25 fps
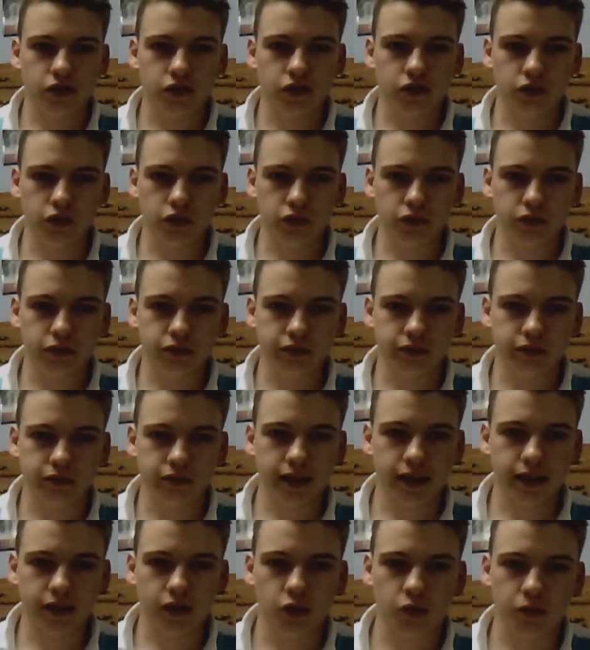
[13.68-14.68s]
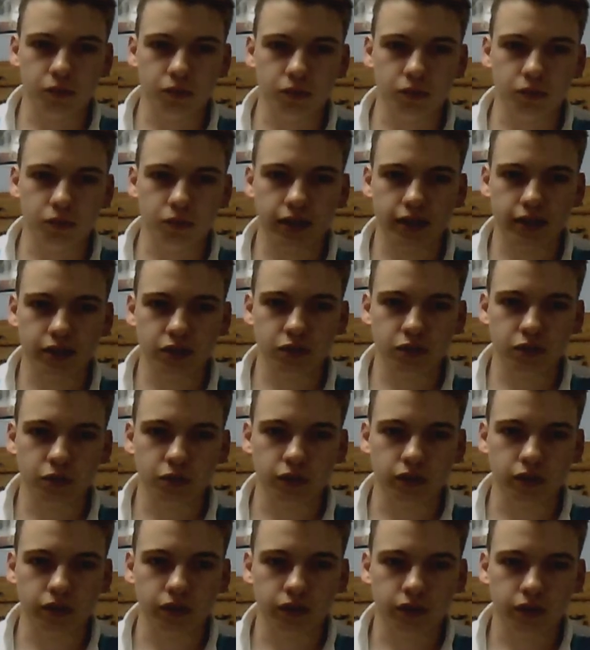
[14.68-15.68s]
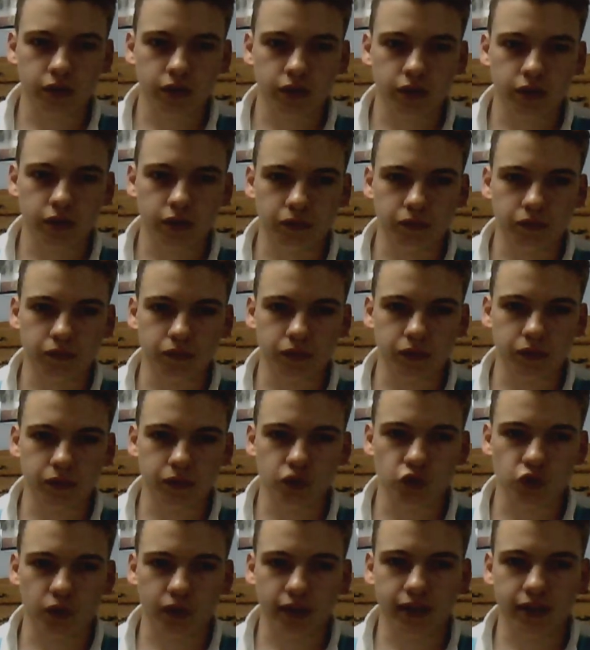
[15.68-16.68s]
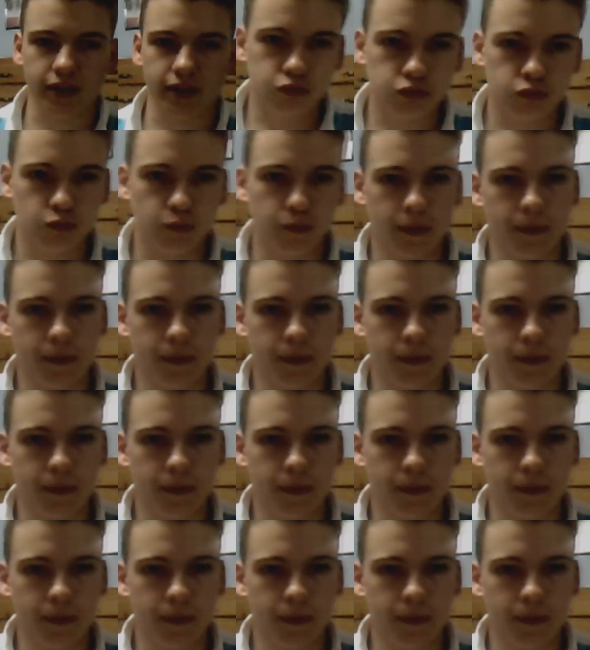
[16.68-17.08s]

So yeah, hope you guys will enjoy it.